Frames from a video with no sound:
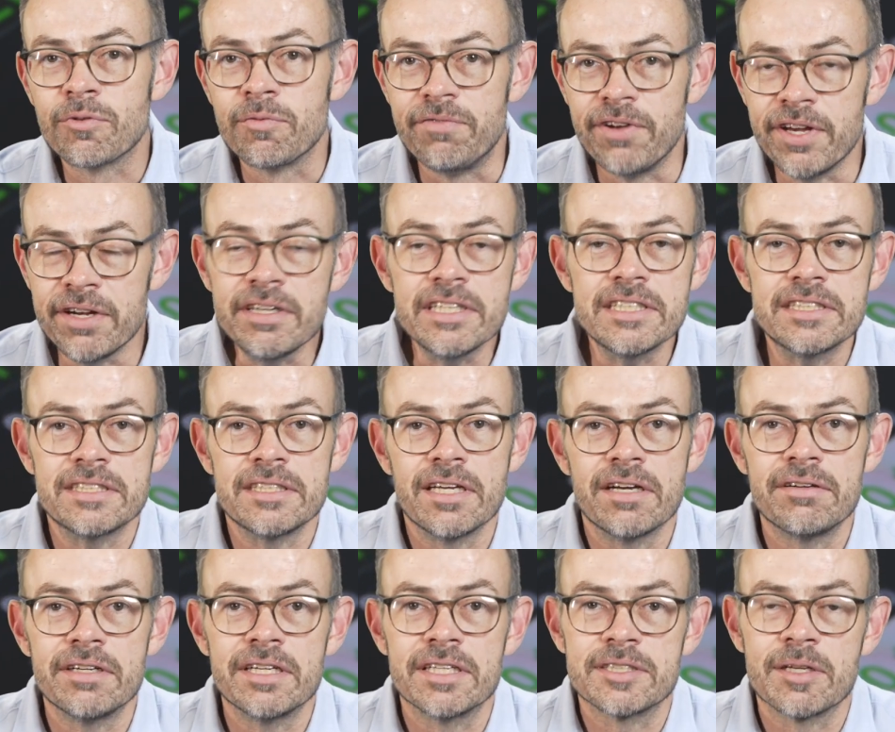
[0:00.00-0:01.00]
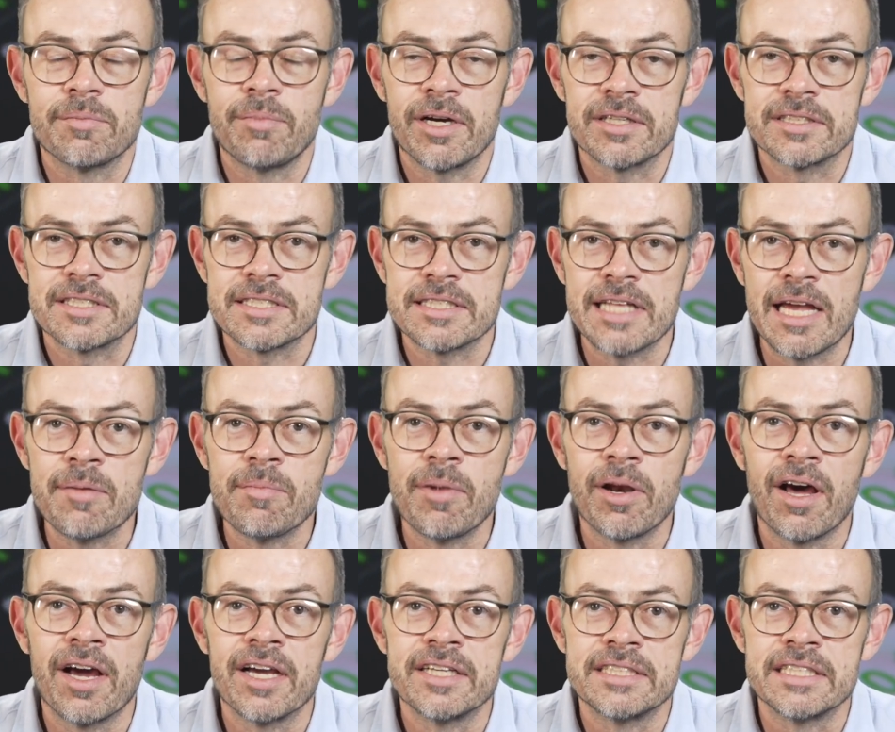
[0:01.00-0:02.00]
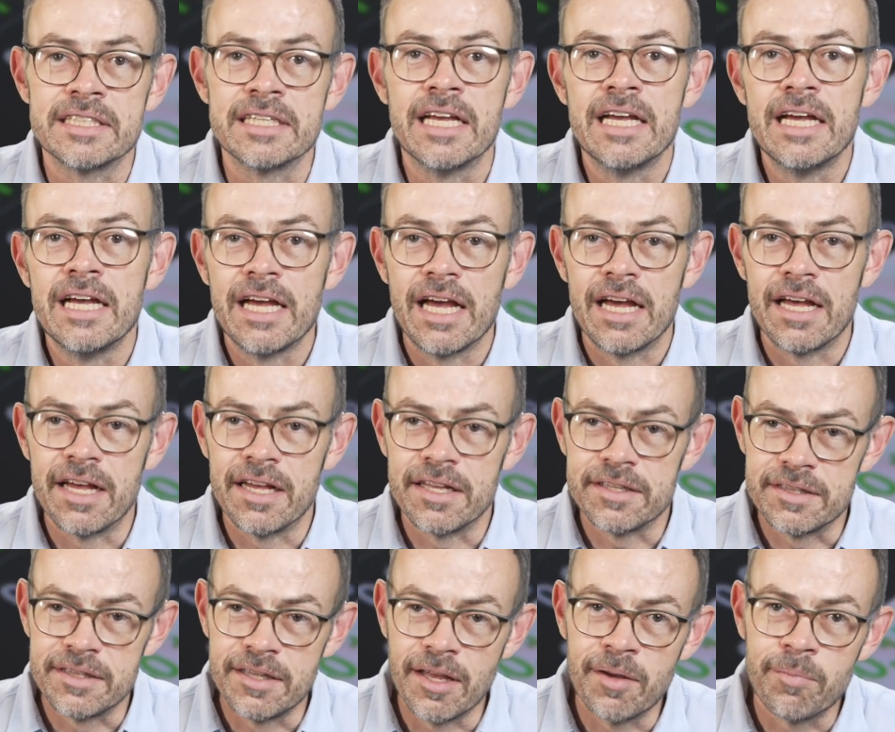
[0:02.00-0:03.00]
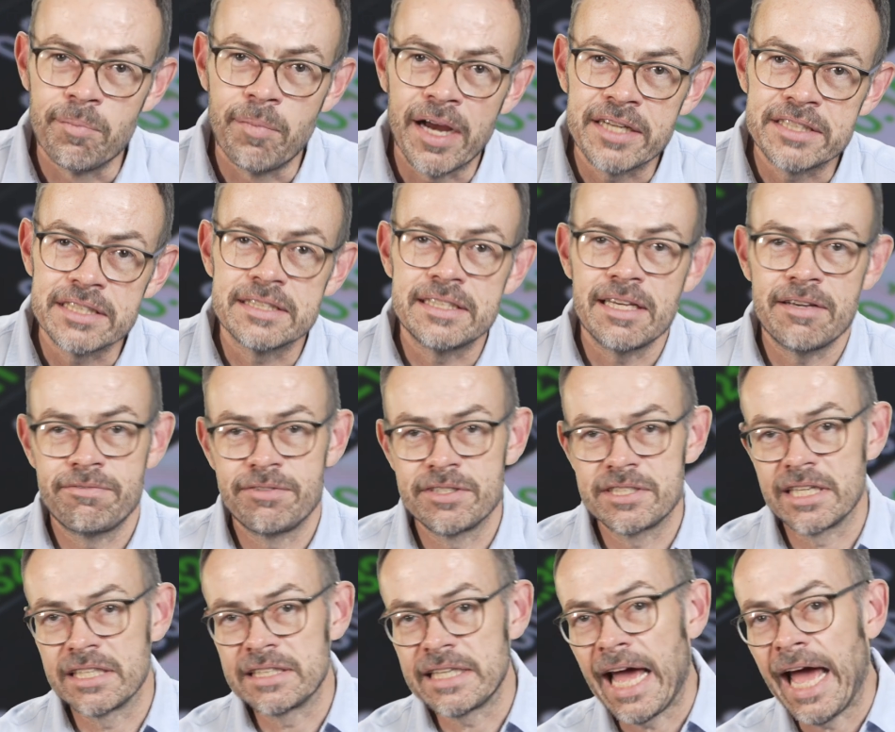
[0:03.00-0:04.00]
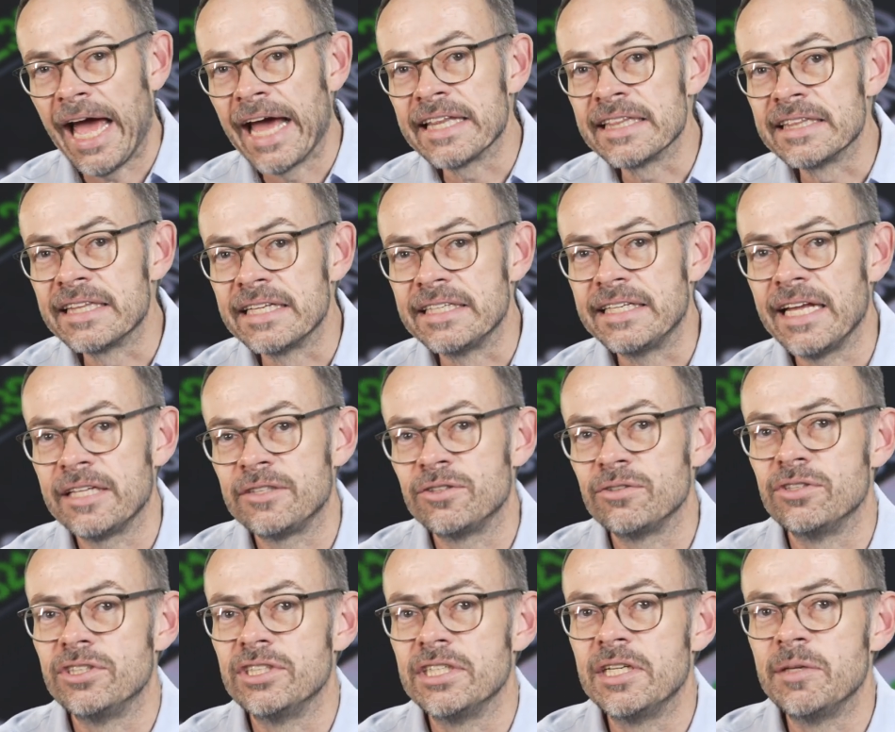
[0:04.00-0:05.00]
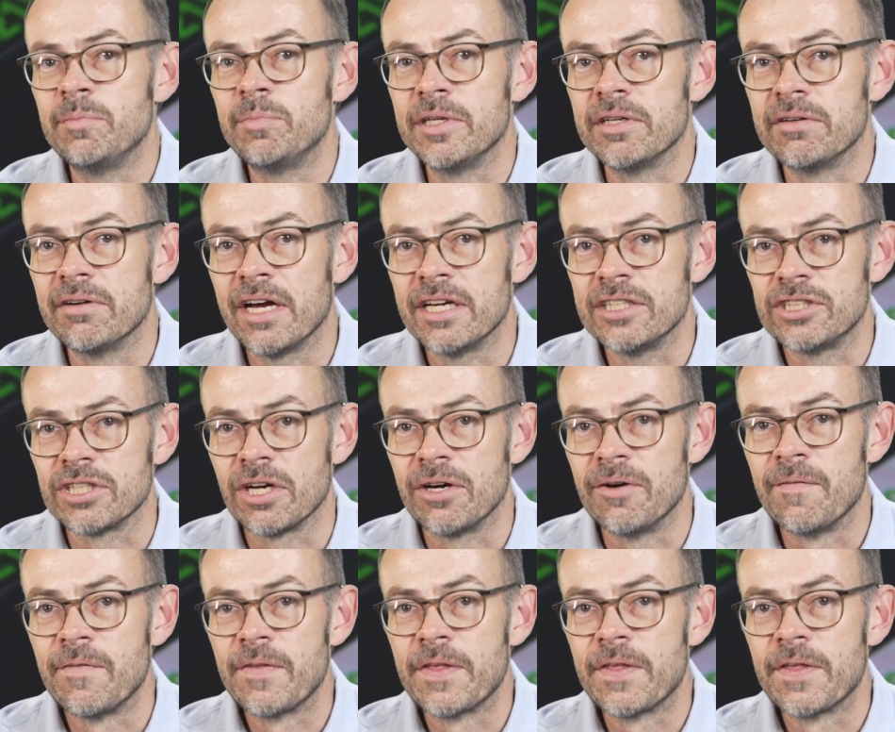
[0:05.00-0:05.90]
very serious about stabilizing the budget deficit and the debt to GDP ratio.